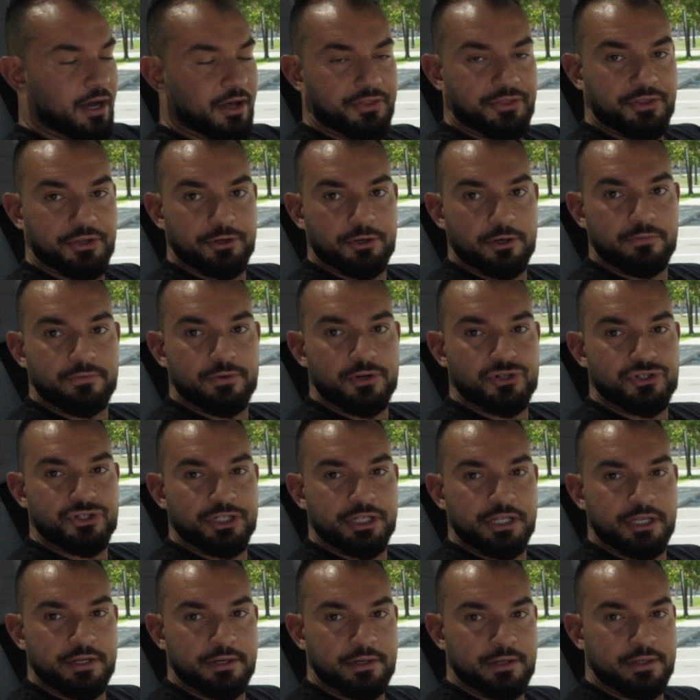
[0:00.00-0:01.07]
thicker version
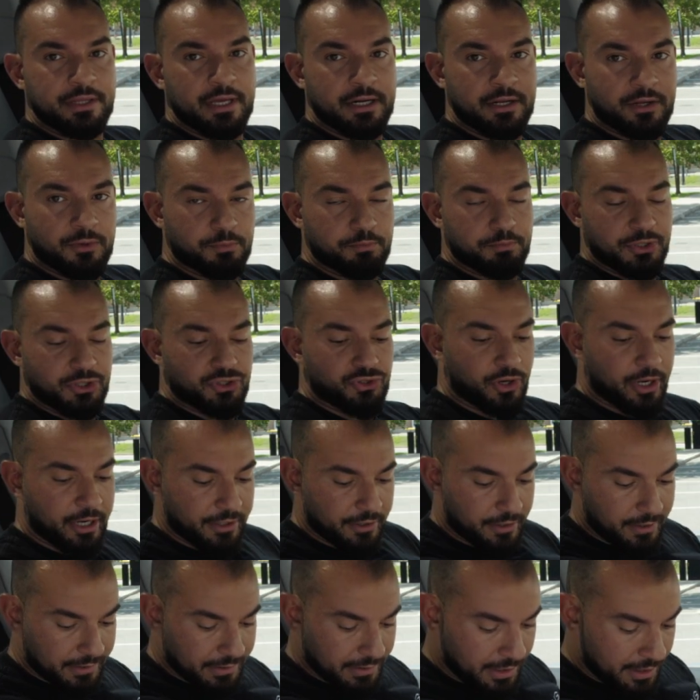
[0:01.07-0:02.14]
here that I'll be
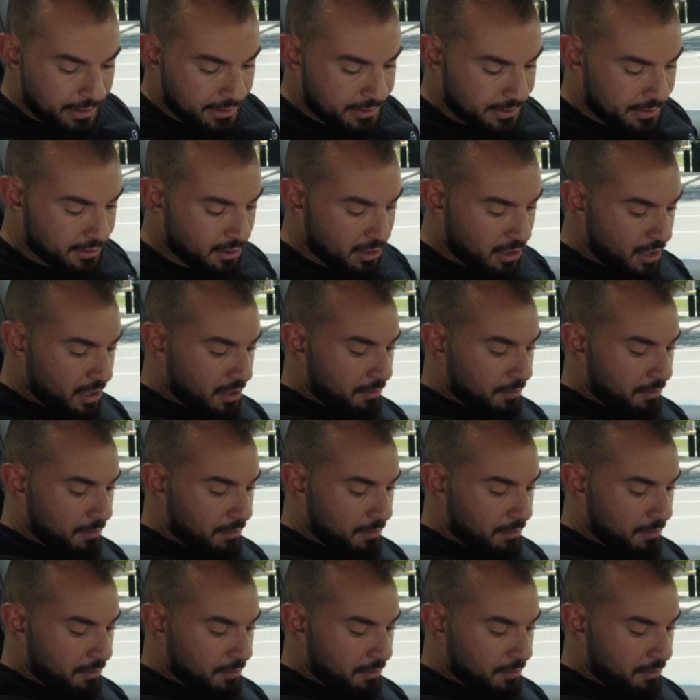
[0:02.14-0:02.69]
trying on next.